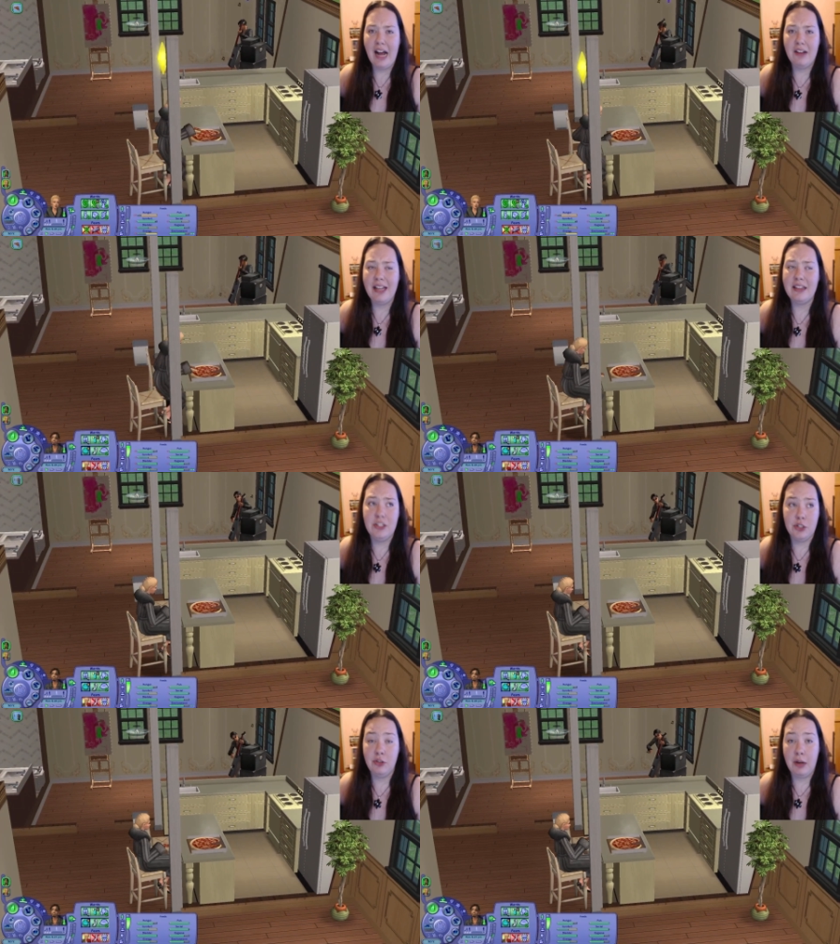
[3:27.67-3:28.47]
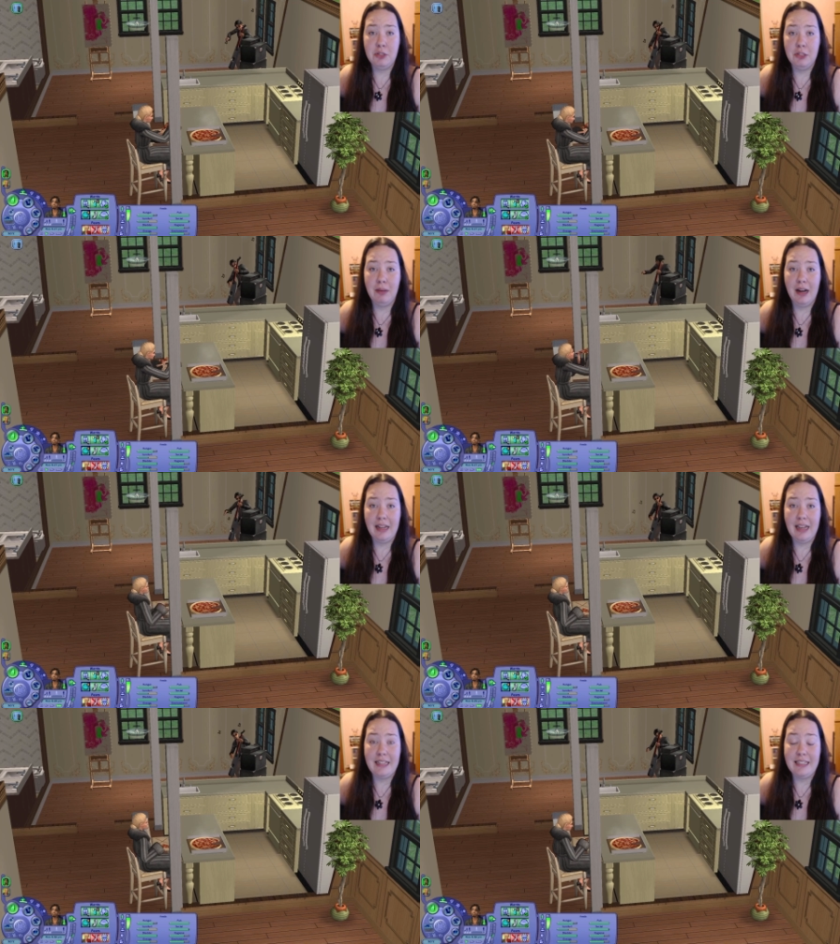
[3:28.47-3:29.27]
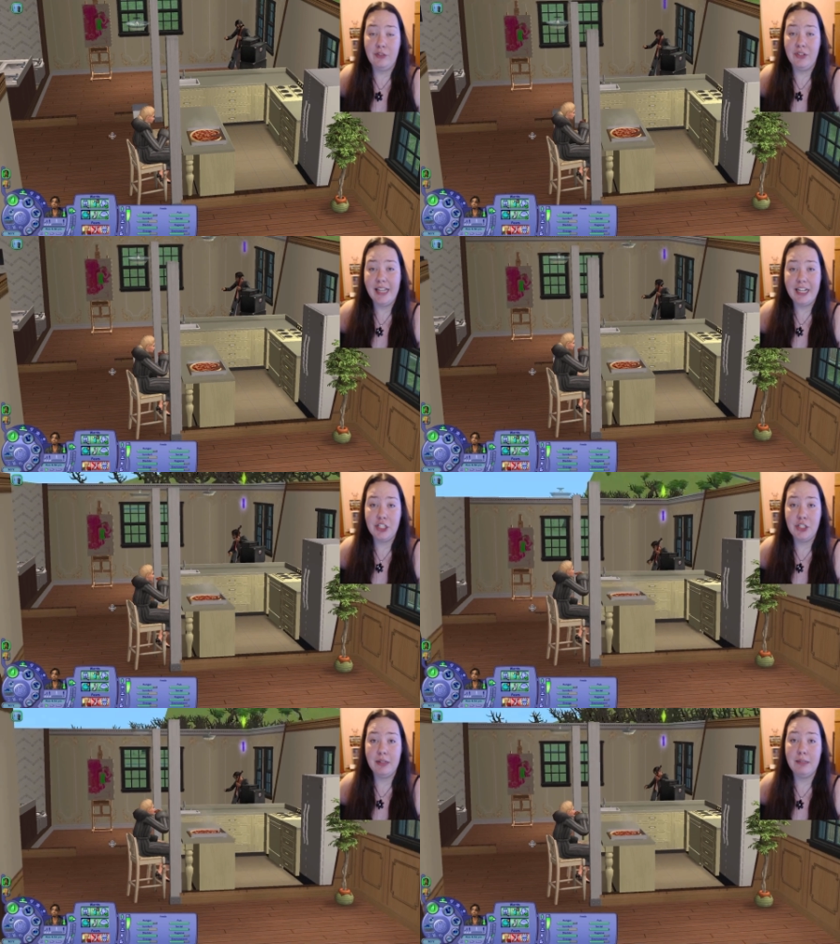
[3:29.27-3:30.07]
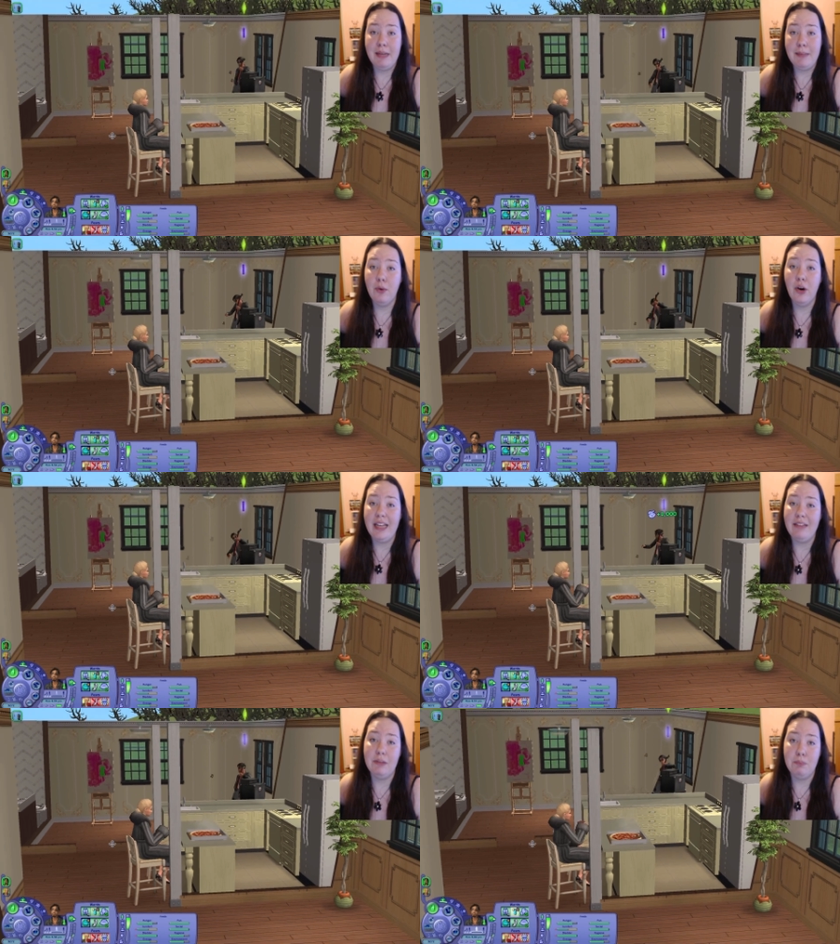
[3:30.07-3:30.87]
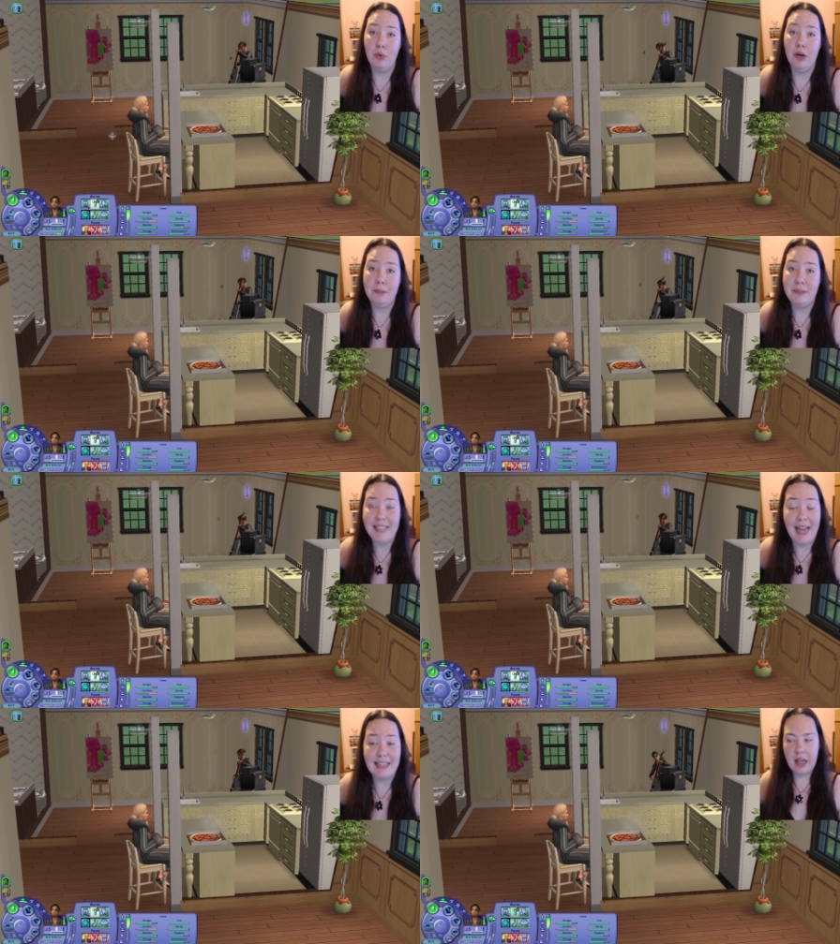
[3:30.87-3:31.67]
Now that this corruption bug is in relation to it, people are even more upset.